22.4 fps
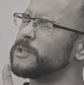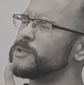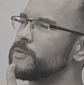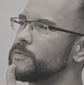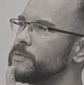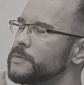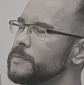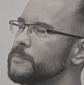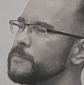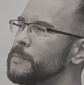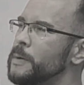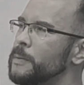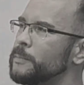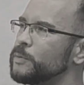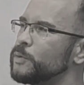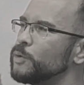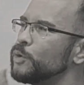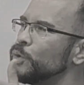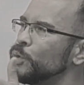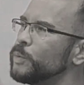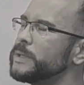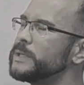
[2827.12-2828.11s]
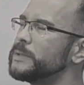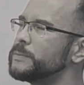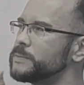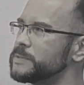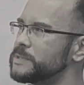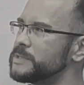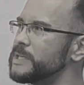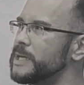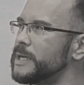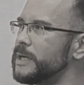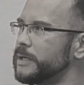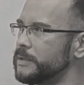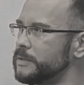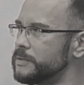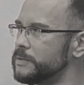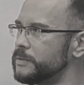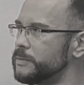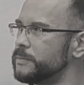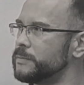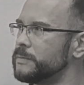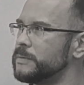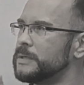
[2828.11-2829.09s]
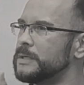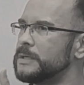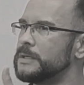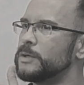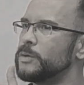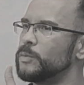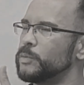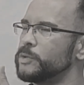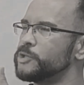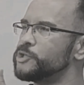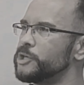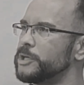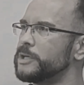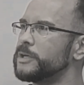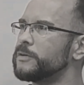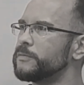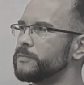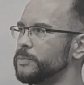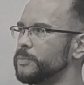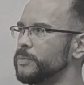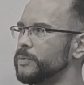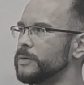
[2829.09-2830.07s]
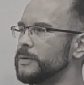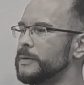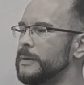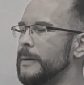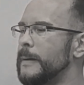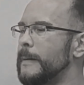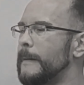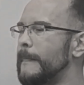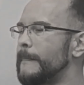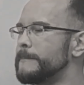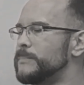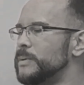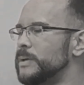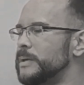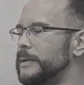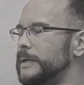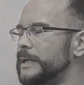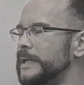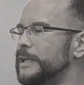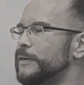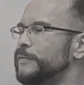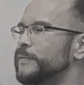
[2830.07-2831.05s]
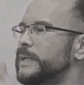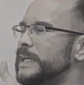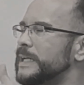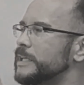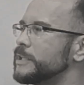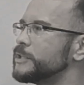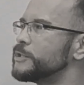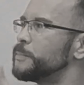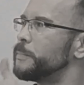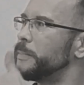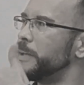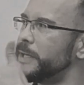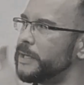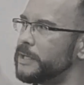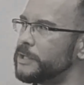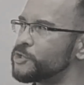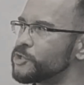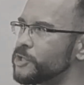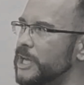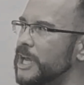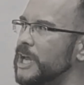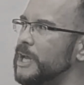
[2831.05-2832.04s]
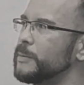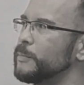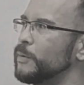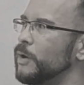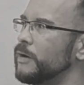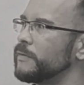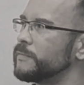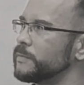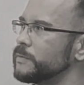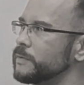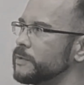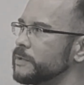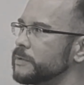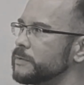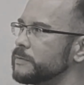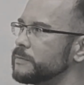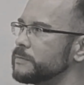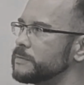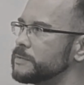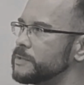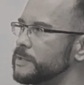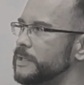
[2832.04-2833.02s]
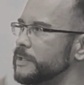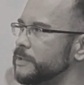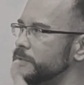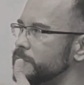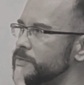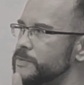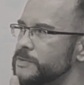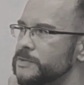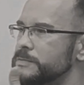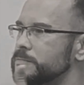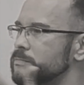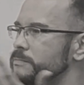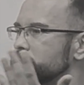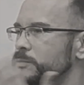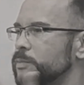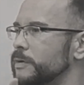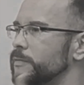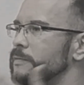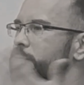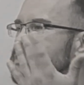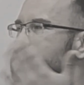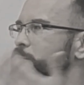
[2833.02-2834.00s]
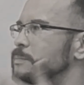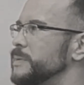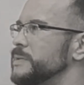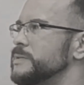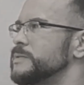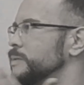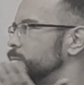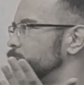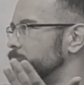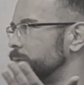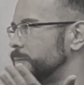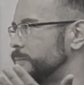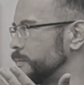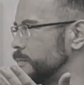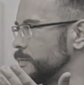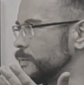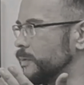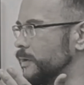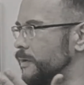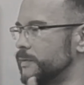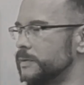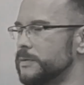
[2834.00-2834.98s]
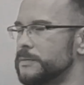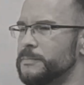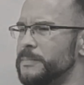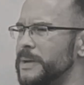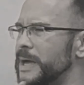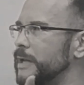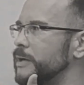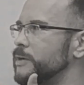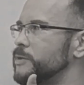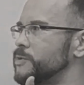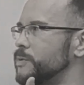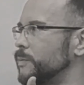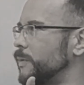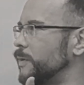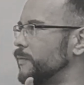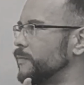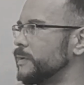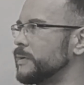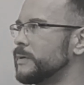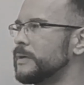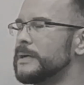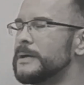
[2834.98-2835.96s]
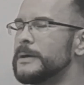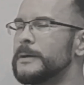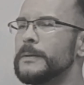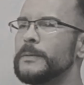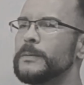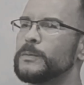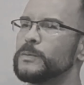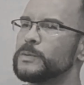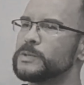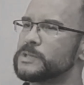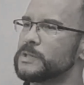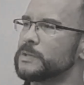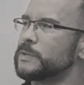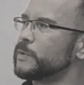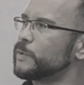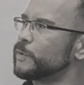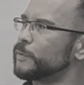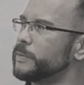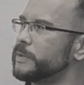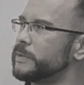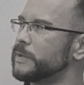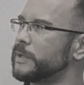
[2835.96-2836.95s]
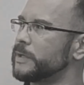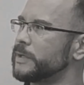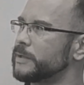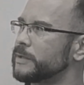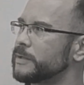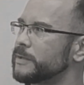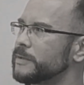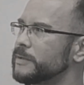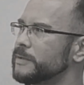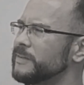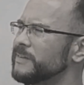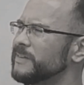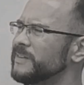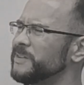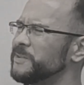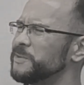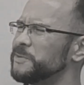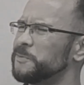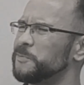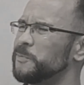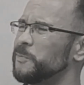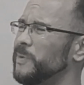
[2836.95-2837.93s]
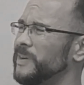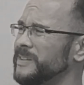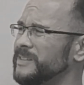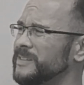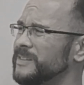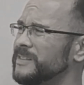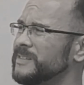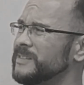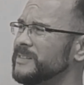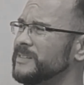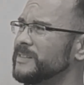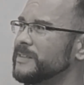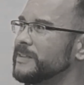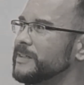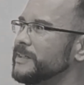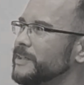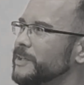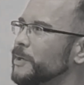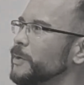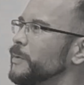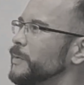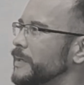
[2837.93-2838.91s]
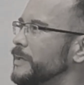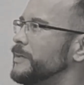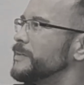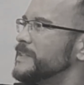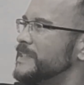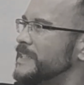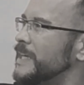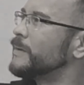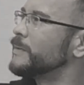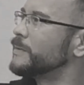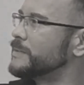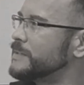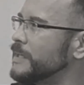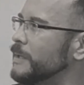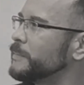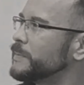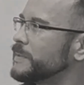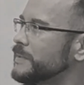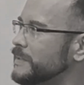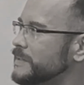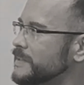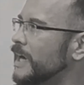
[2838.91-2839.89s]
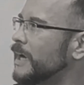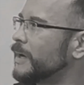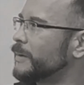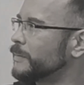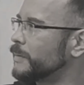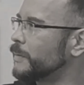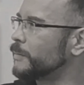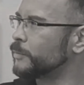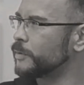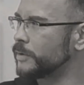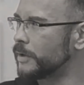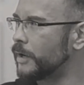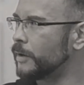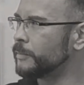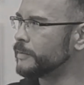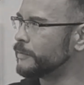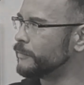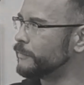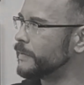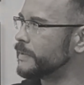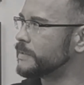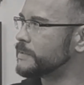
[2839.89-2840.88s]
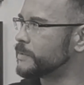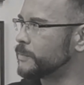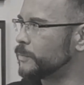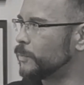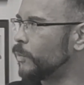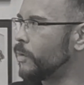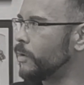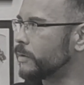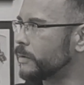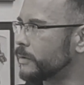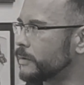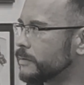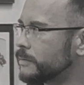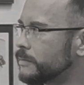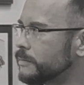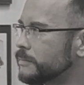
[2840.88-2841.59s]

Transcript: to remember who he was saying it to. Which interviewer, but even his pitch came off a little to his business people or whatever, manager or whatever. It was a little bit like, "You can do what?" It sounded dumb at the time. I'm gonna invest in water.